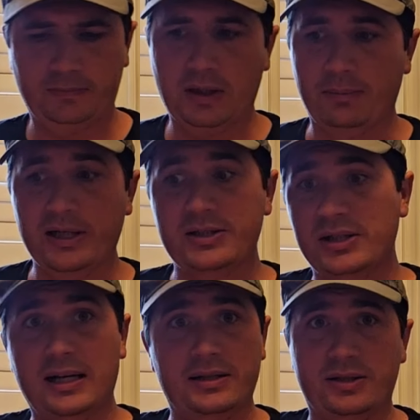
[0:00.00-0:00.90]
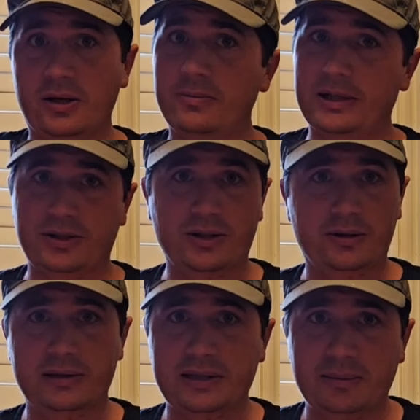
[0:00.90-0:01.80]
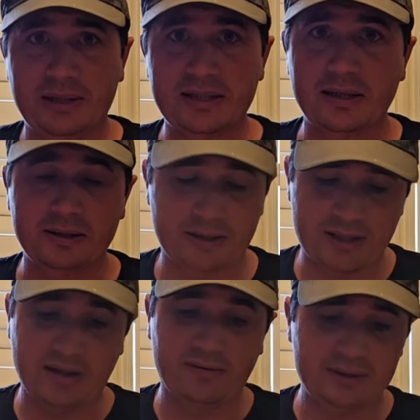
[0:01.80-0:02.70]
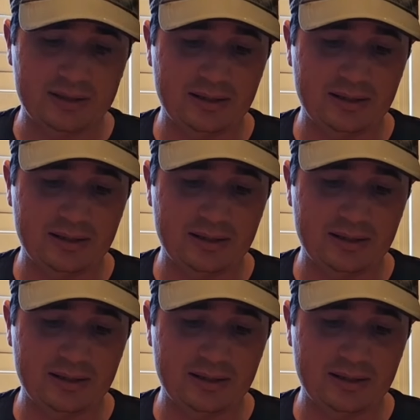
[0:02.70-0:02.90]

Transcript: And plus, you got so much sugar in some of this other stuff.